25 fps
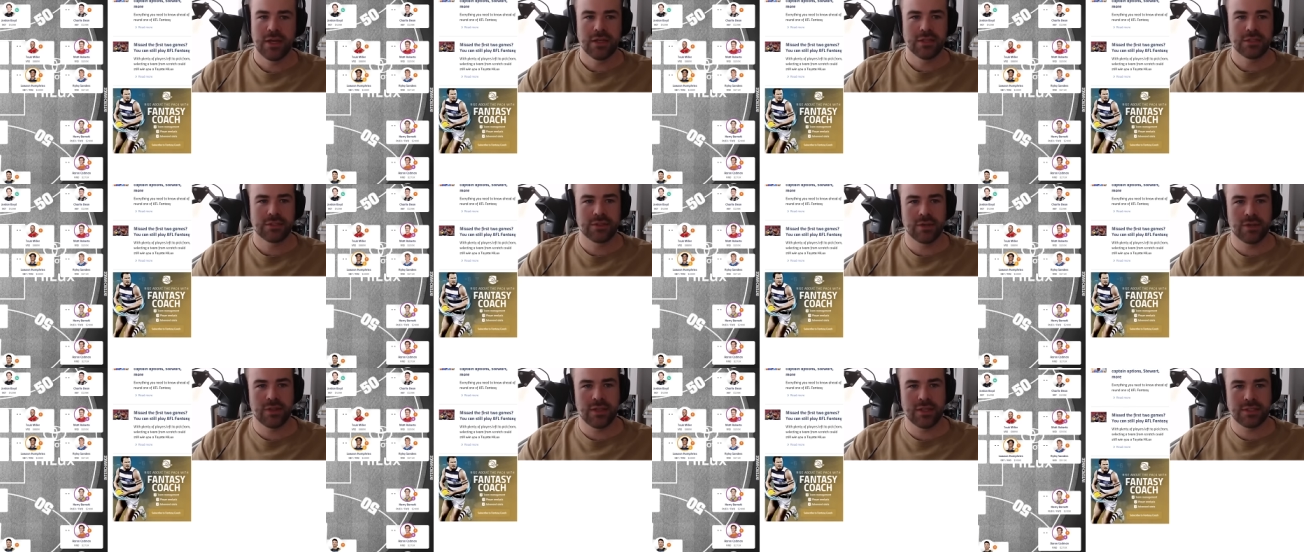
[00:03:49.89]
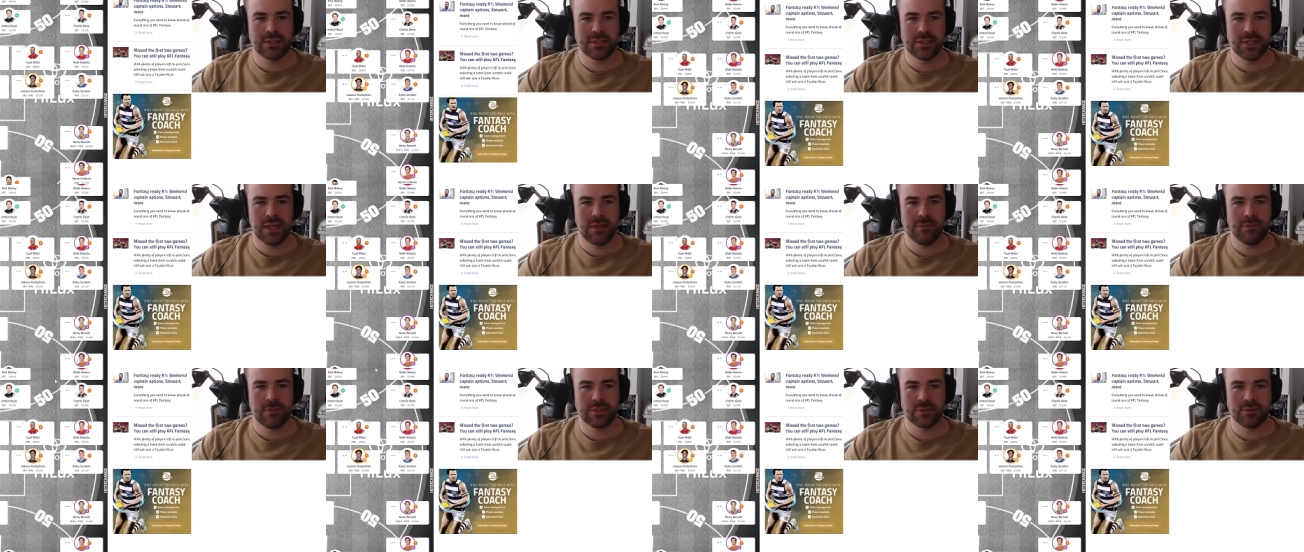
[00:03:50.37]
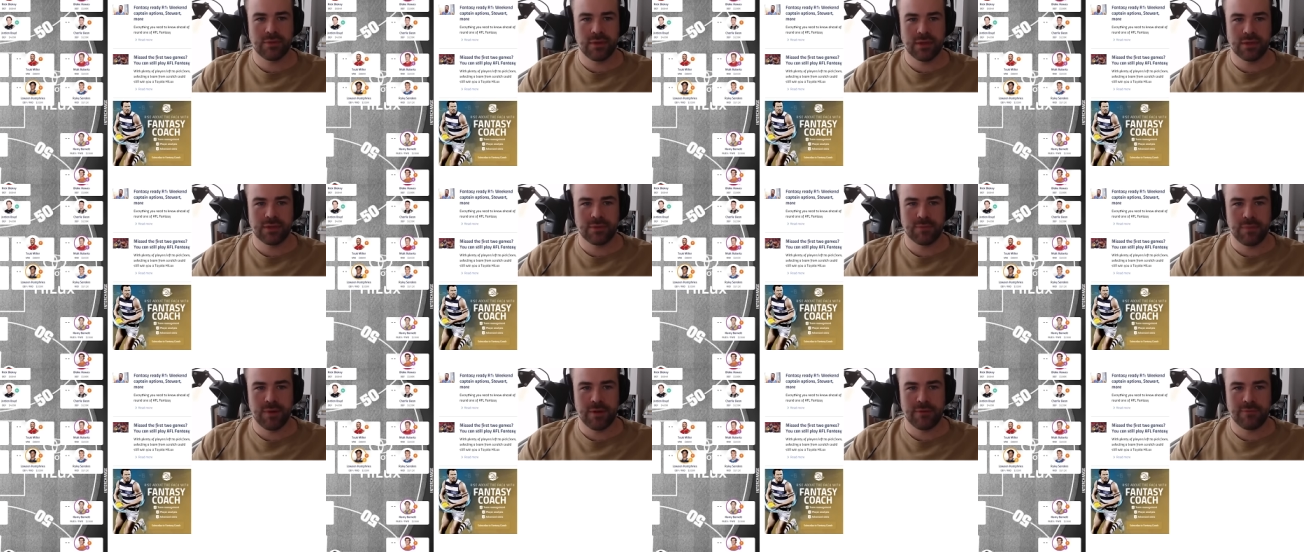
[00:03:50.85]
So this team is
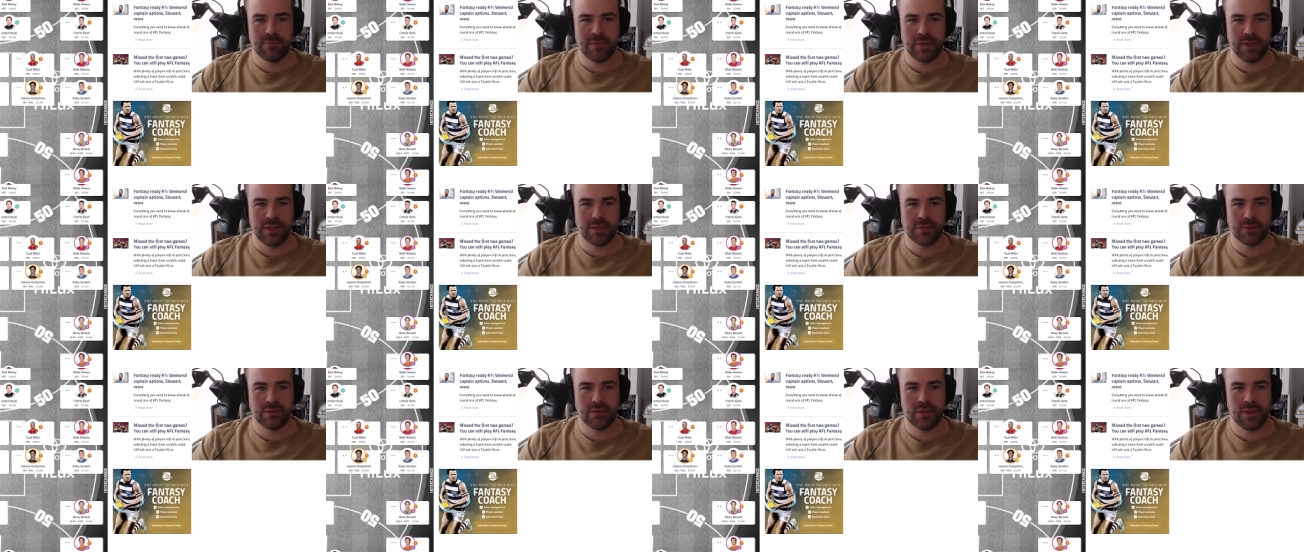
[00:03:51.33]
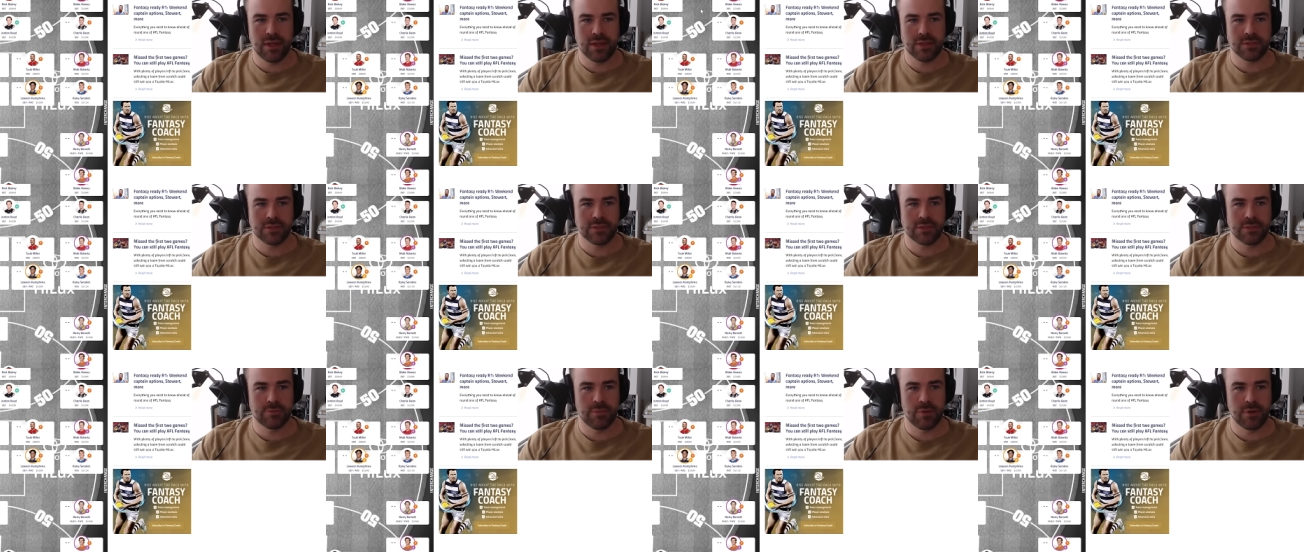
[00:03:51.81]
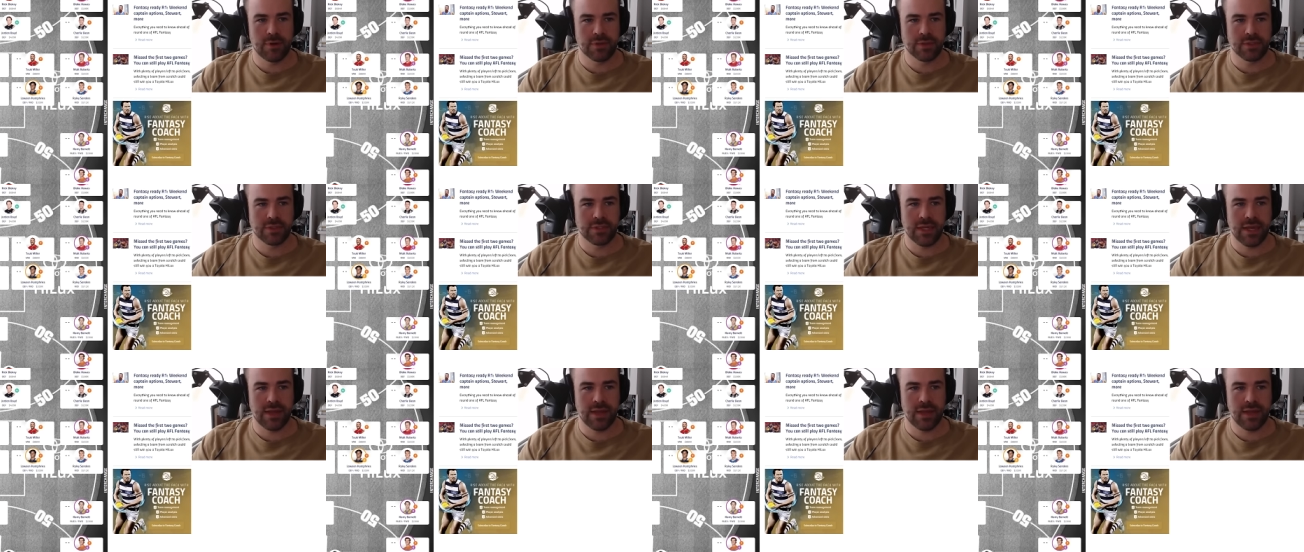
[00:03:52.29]
ranked above me, two thousand spots,